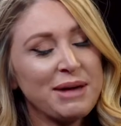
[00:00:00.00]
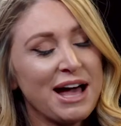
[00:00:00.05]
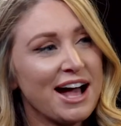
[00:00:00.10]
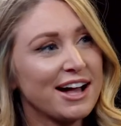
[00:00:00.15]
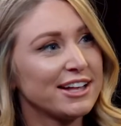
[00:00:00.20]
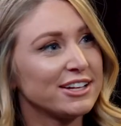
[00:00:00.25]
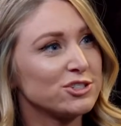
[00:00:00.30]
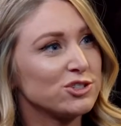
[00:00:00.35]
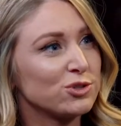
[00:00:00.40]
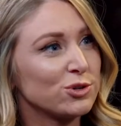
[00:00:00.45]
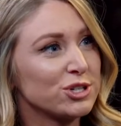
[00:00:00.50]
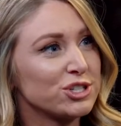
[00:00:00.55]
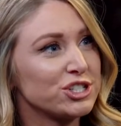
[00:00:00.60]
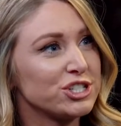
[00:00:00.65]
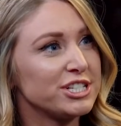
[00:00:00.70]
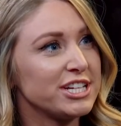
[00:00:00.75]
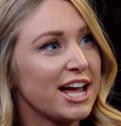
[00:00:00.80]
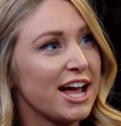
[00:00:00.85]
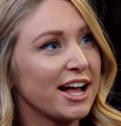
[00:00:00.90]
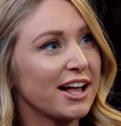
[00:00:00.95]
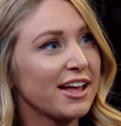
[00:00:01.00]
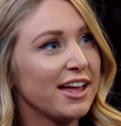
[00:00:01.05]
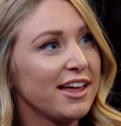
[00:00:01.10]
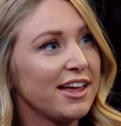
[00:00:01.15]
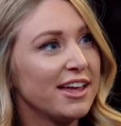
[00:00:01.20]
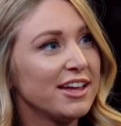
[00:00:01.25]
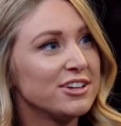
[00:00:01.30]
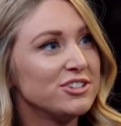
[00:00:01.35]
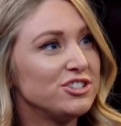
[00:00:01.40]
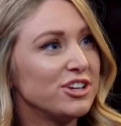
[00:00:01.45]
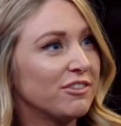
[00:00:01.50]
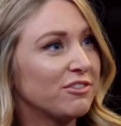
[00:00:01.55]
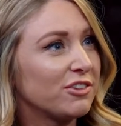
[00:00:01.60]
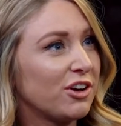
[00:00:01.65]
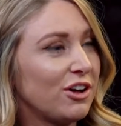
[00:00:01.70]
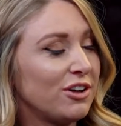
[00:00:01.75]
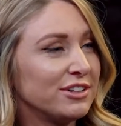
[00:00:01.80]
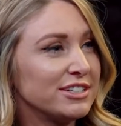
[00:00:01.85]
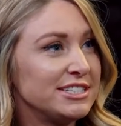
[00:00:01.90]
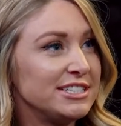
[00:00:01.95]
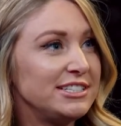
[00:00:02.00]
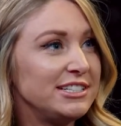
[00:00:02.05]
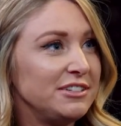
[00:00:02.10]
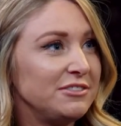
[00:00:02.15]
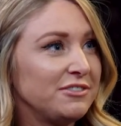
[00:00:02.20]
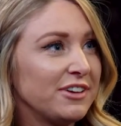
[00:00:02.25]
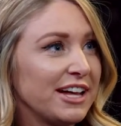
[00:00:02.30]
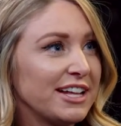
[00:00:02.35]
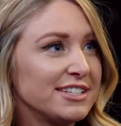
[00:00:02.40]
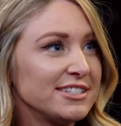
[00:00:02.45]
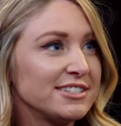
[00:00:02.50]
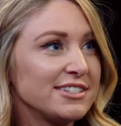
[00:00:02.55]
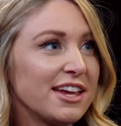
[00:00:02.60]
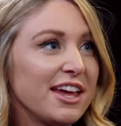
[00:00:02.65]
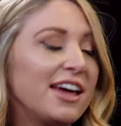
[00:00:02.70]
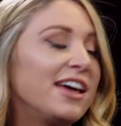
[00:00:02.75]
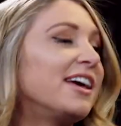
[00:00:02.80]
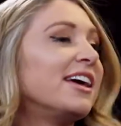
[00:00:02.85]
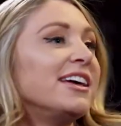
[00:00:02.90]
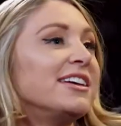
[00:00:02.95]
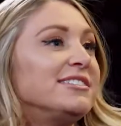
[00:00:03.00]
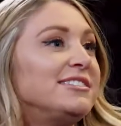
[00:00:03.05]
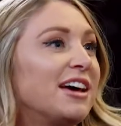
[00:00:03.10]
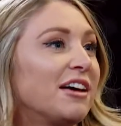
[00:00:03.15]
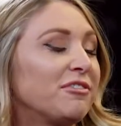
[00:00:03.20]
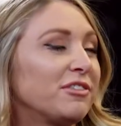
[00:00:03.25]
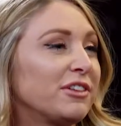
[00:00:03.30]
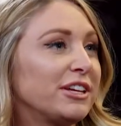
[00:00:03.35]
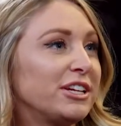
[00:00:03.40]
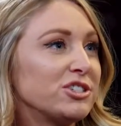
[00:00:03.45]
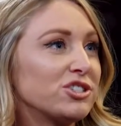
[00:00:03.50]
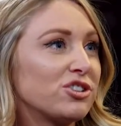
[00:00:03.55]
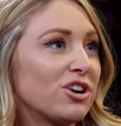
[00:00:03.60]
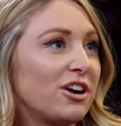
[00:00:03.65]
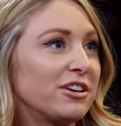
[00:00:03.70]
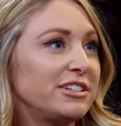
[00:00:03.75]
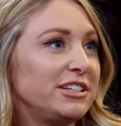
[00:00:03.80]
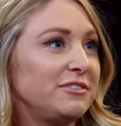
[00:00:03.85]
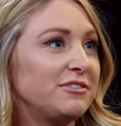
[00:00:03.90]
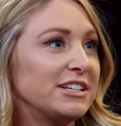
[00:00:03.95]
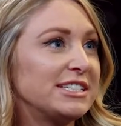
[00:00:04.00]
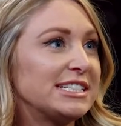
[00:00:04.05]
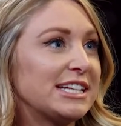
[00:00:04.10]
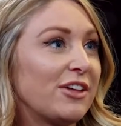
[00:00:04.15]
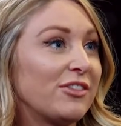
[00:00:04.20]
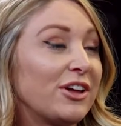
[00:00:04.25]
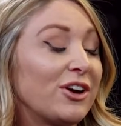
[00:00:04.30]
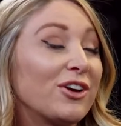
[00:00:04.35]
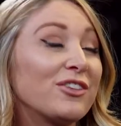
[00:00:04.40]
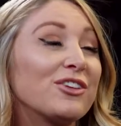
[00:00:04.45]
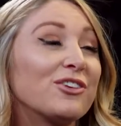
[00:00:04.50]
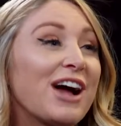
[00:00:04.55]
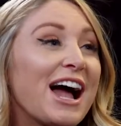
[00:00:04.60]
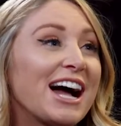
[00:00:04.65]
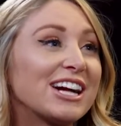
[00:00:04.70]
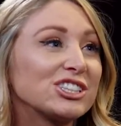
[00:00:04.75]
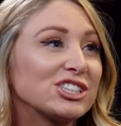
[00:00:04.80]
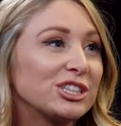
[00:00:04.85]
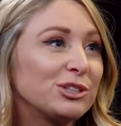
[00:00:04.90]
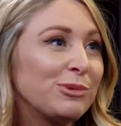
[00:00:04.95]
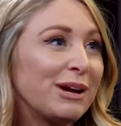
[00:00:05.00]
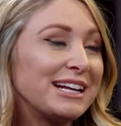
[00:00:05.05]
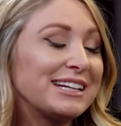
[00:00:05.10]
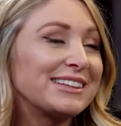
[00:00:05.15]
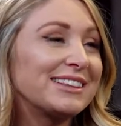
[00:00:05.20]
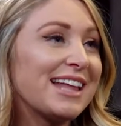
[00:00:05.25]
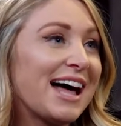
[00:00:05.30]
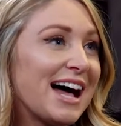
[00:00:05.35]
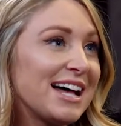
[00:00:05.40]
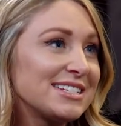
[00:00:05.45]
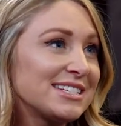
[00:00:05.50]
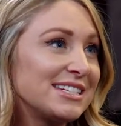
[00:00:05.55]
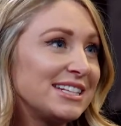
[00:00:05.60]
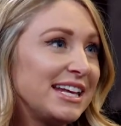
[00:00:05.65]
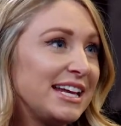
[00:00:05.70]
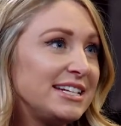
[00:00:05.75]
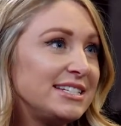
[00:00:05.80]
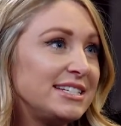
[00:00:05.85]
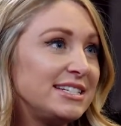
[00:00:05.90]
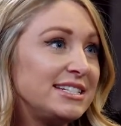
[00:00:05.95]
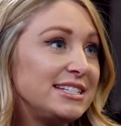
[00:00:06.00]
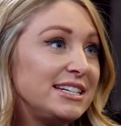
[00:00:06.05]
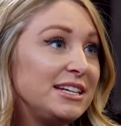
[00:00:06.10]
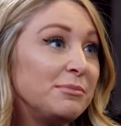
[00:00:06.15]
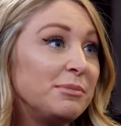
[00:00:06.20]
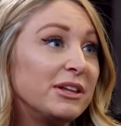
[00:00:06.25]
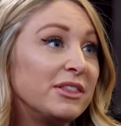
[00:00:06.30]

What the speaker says: back at Georgia Tech, Jeff Collins' defense, definitely a strong defense down there. They're actually ranked last in the ACC,